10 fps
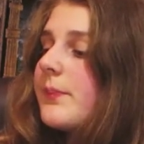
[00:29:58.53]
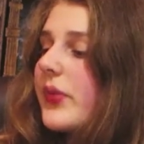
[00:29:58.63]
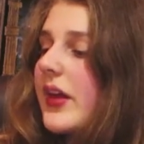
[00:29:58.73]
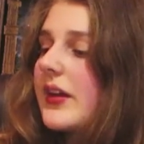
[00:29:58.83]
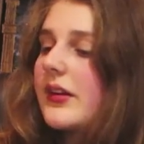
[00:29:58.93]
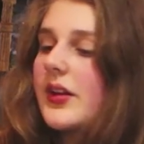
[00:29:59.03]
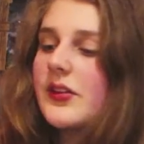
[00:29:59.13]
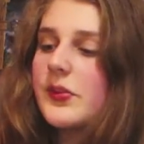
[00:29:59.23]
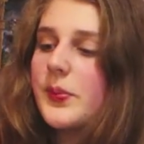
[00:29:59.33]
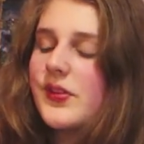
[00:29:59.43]
united a
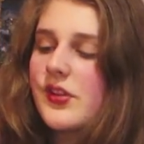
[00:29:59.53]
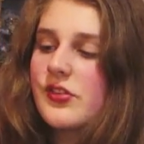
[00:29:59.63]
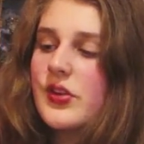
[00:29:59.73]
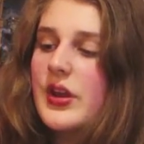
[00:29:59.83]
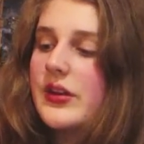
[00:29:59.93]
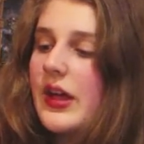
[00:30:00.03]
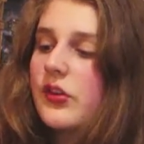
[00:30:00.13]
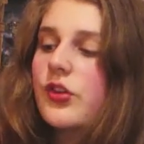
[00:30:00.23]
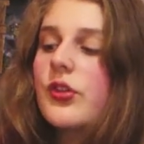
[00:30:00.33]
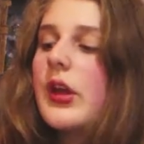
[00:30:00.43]
disposition
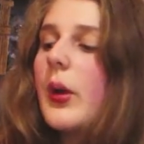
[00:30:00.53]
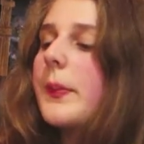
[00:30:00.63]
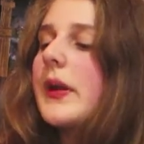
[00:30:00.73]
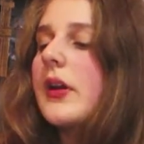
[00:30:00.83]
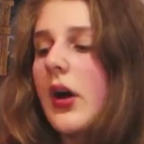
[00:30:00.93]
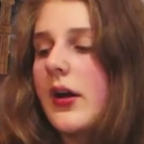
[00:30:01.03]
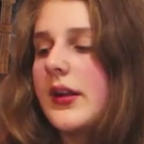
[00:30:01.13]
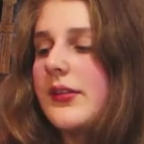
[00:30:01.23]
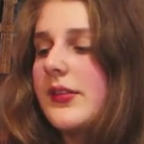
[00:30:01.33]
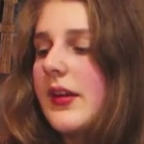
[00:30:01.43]
naturally open and
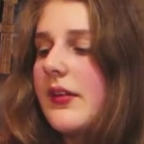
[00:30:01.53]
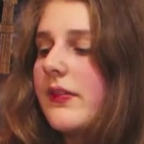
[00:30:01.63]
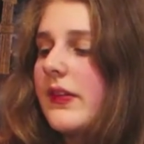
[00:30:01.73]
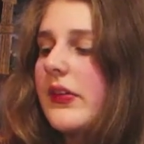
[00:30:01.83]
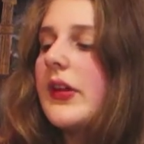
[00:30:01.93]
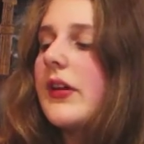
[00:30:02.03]
honest, and a feeling